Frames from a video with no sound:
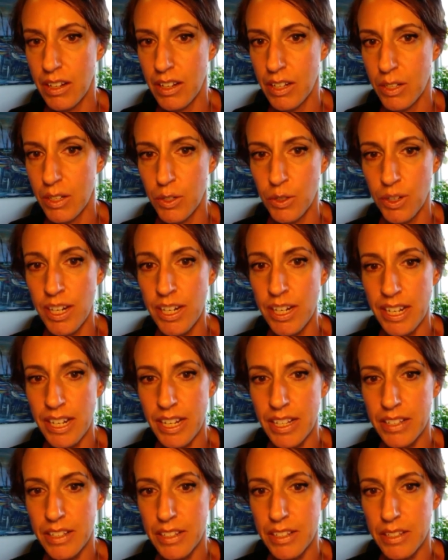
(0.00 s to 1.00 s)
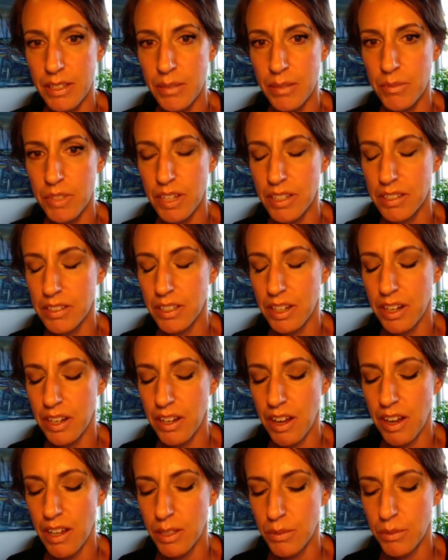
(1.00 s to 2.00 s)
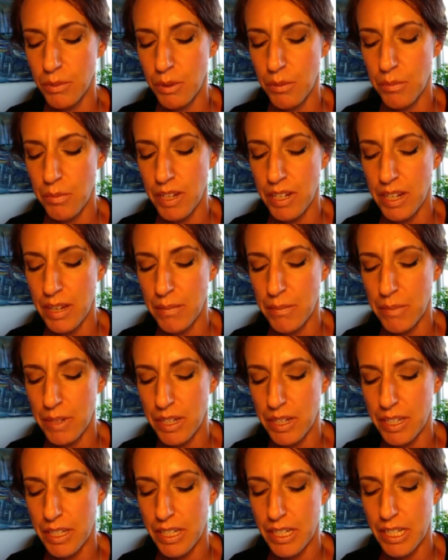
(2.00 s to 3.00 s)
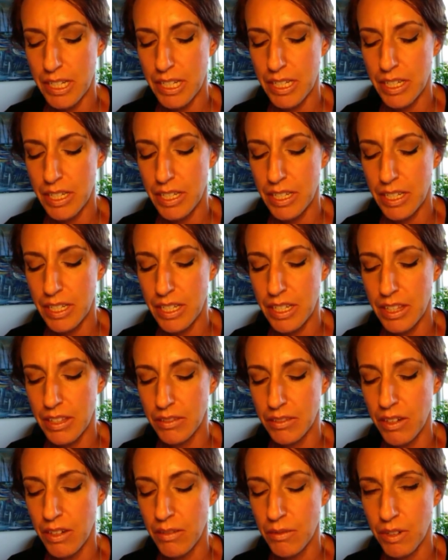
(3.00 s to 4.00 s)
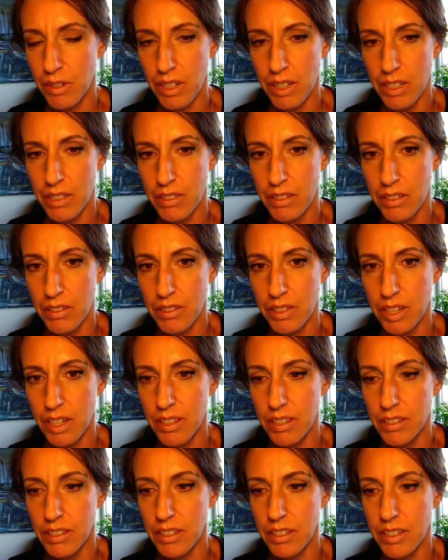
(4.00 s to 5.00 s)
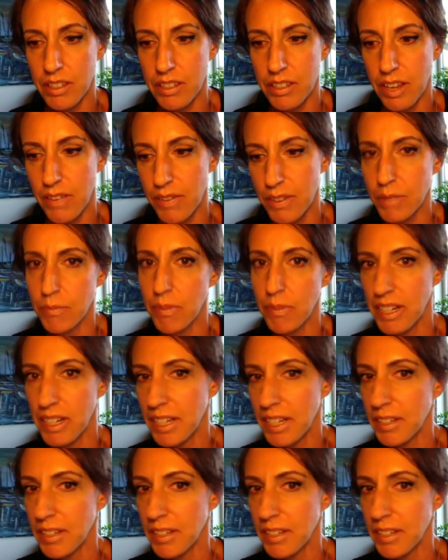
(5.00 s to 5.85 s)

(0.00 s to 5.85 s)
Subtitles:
trainings, it seems like it's going to cost us more money, but in the long run, you're saying it's going to save us money?